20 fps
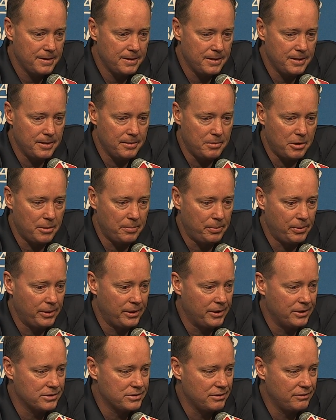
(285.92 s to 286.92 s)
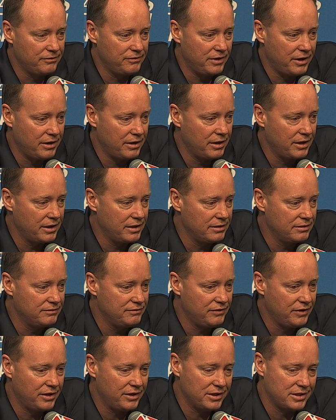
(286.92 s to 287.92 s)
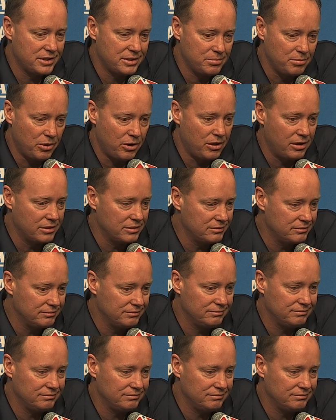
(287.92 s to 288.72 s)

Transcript: our players are very, very smart,